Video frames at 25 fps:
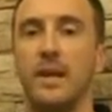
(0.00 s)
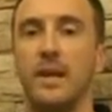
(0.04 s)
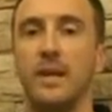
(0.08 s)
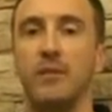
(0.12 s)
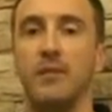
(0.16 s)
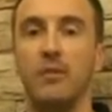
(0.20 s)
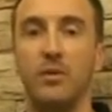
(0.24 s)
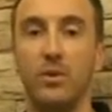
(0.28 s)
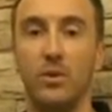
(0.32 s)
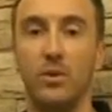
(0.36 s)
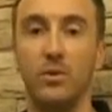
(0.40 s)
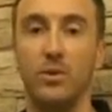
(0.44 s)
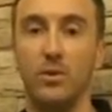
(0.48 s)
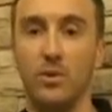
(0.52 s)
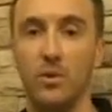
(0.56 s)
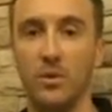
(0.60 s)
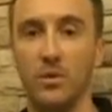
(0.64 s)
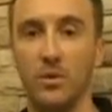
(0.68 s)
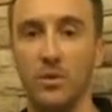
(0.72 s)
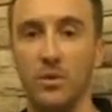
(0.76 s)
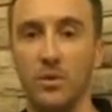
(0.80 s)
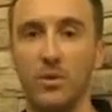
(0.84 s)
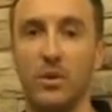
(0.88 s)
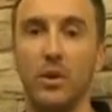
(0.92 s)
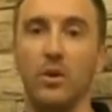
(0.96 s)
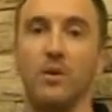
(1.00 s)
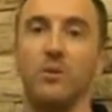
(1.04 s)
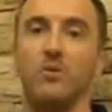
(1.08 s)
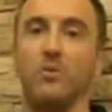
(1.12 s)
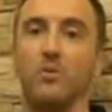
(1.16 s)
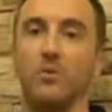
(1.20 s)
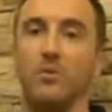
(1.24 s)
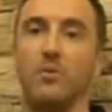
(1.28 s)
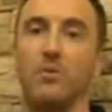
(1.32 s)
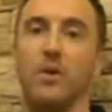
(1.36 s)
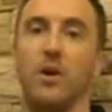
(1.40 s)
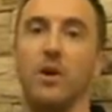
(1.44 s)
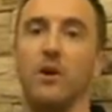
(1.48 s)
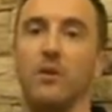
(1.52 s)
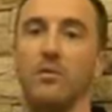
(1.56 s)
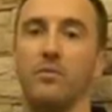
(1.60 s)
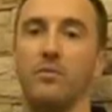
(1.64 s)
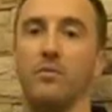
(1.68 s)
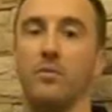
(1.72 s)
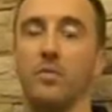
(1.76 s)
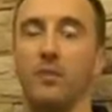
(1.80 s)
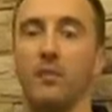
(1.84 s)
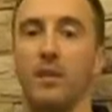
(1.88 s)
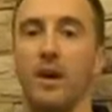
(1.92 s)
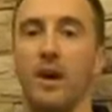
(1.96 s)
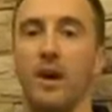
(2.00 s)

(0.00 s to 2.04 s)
If you go through life with